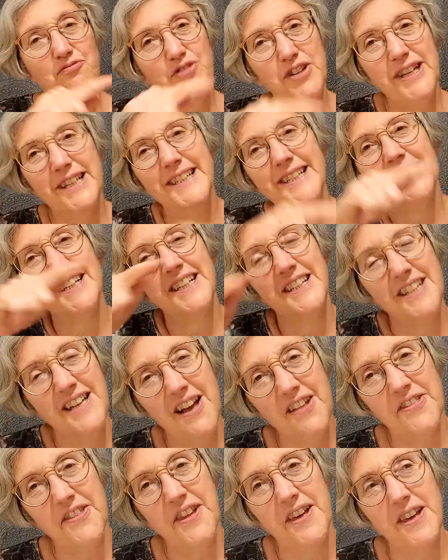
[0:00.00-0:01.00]
reading
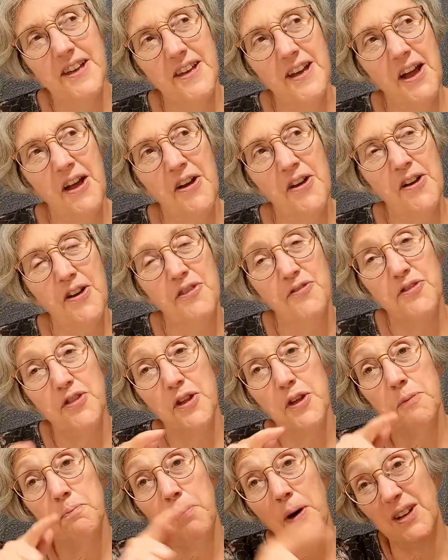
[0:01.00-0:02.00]
another of
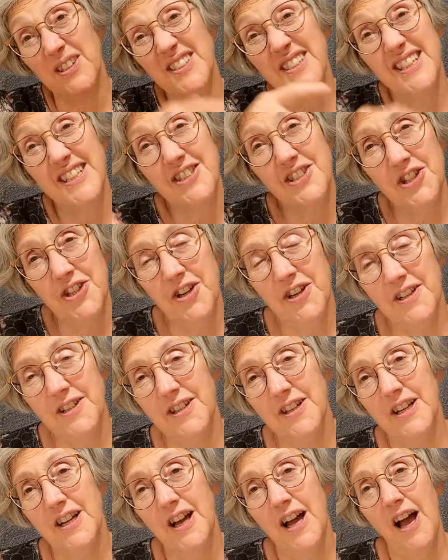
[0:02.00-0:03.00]
the Barsetshire
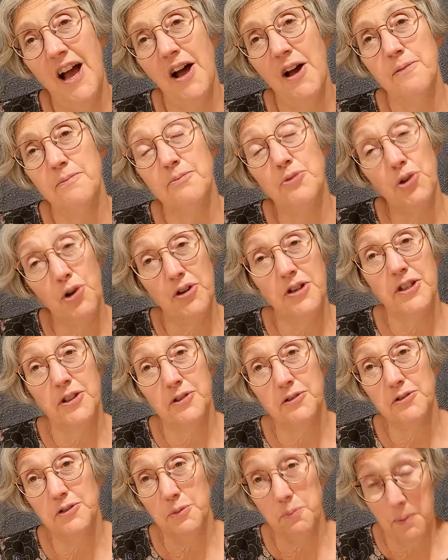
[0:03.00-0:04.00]

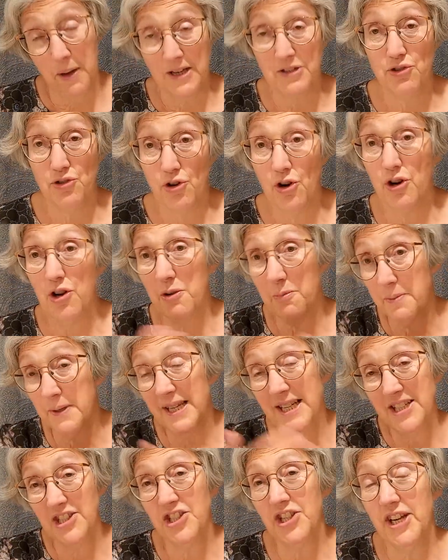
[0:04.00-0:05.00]
Chronicles by Trollope
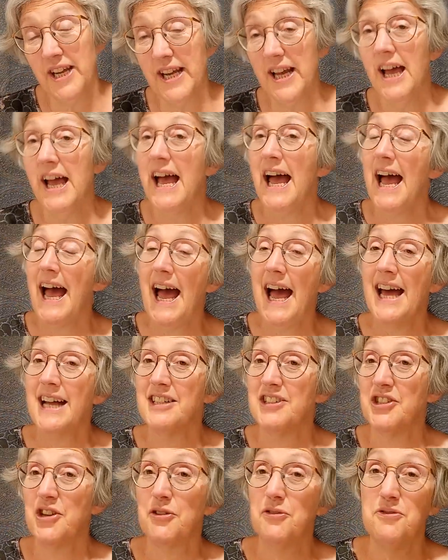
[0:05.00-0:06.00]
each year.
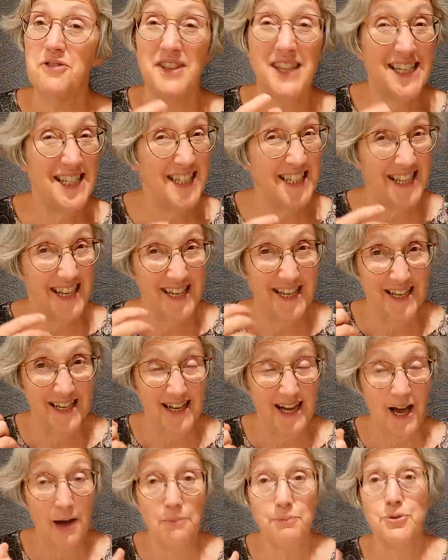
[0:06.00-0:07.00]
And so this
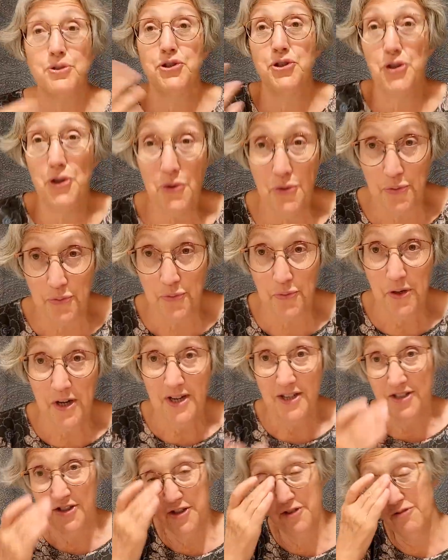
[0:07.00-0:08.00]
year I'm due
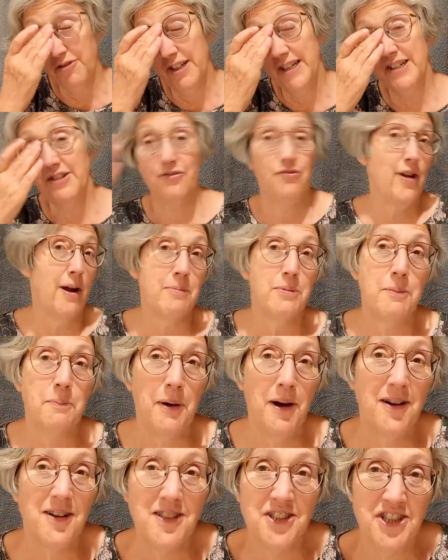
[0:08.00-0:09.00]
to read Framley
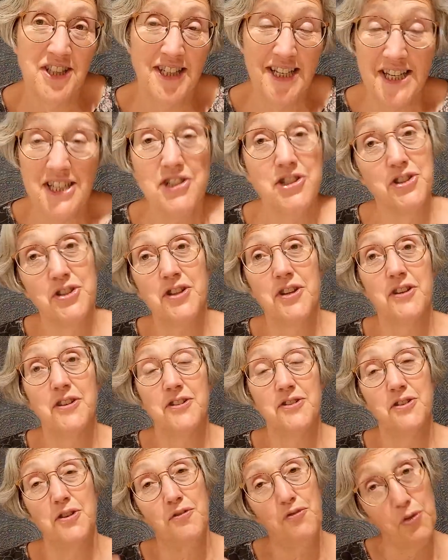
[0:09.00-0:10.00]
Parsonage,
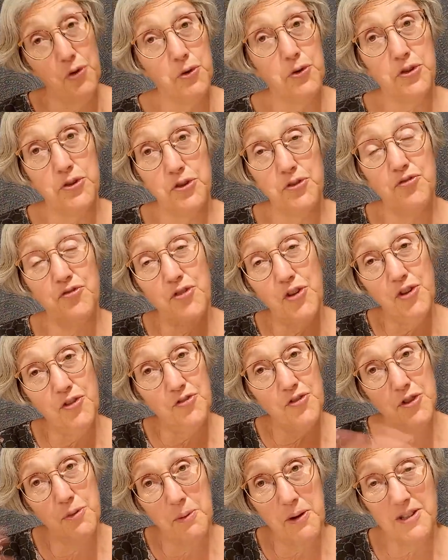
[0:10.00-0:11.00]
the fourth
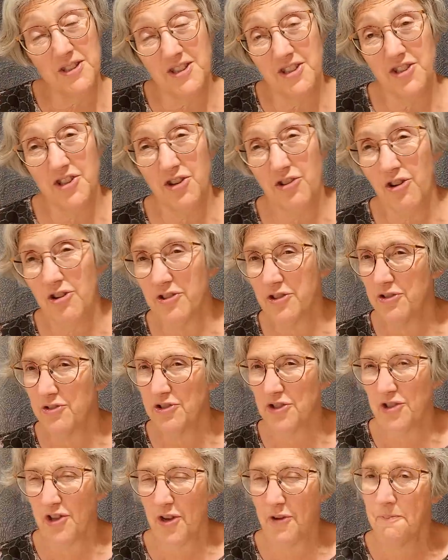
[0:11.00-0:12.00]
of the Barsetshire
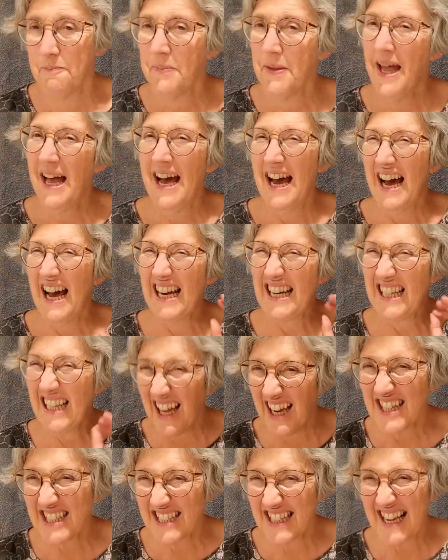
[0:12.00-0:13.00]
Chronicles. So
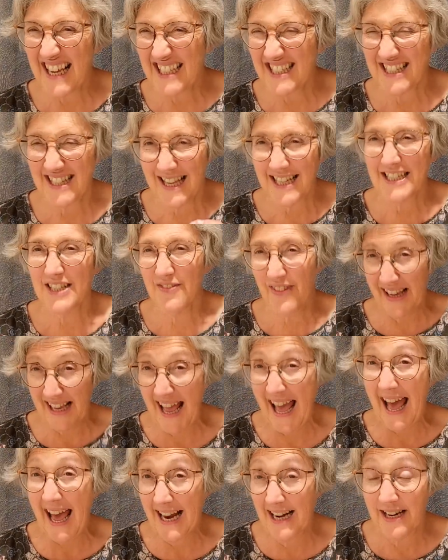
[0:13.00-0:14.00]
I'd like to get to that if I
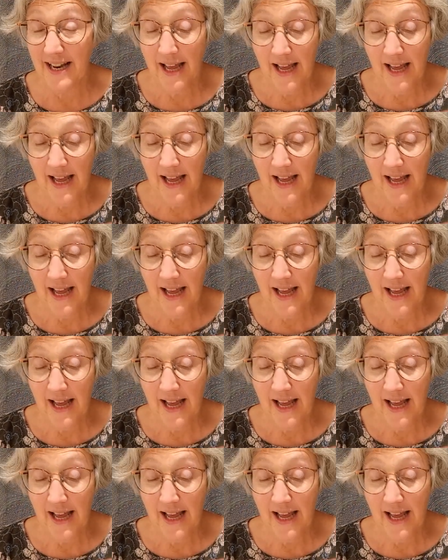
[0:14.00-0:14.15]
can.